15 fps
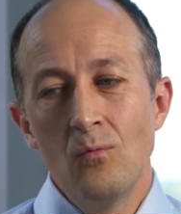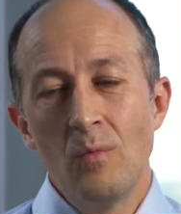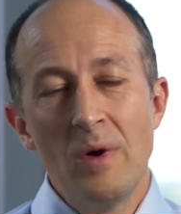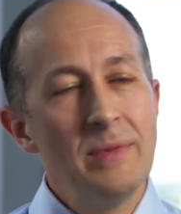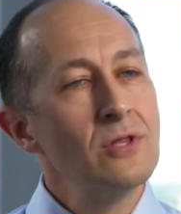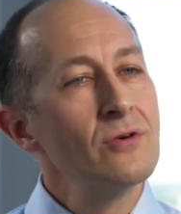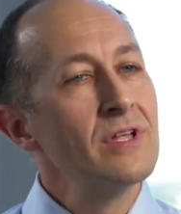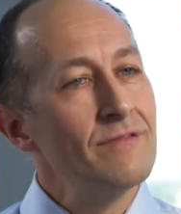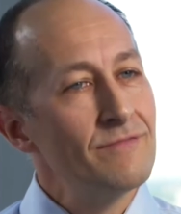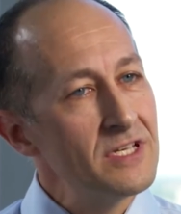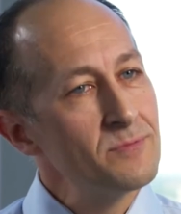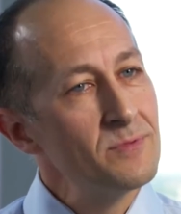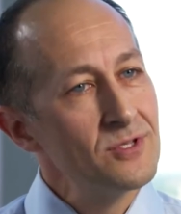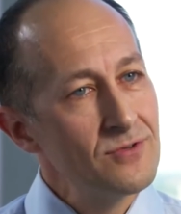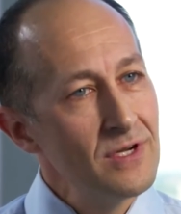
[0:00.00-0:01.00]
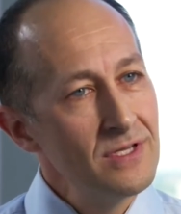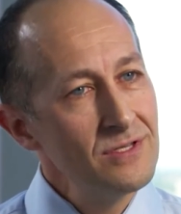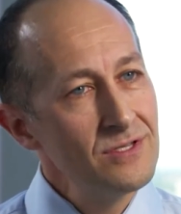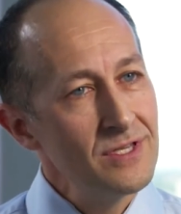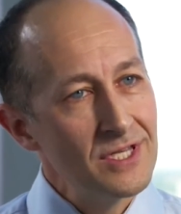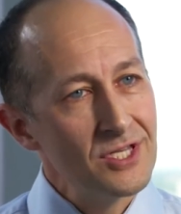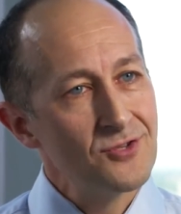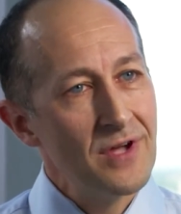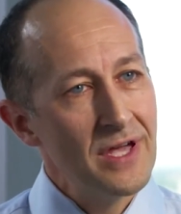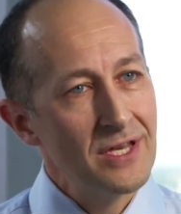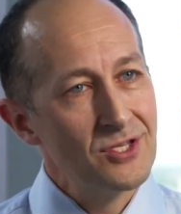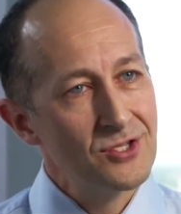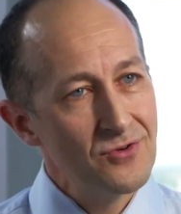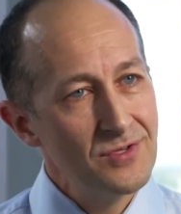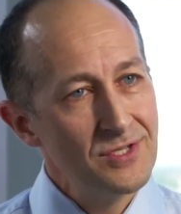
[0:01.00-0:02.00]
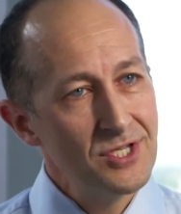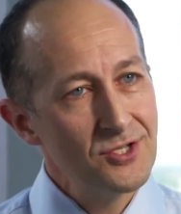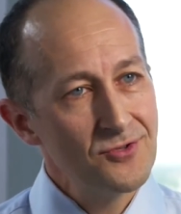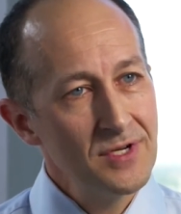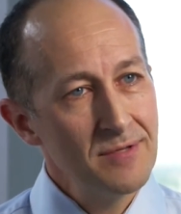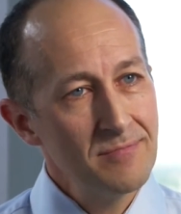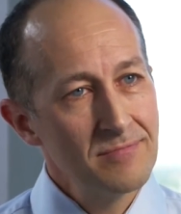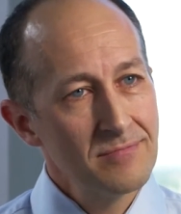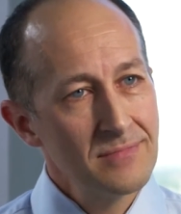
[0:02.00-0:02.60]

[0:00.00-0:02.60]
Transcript: When we look at investment trends in the Australian insurance industry,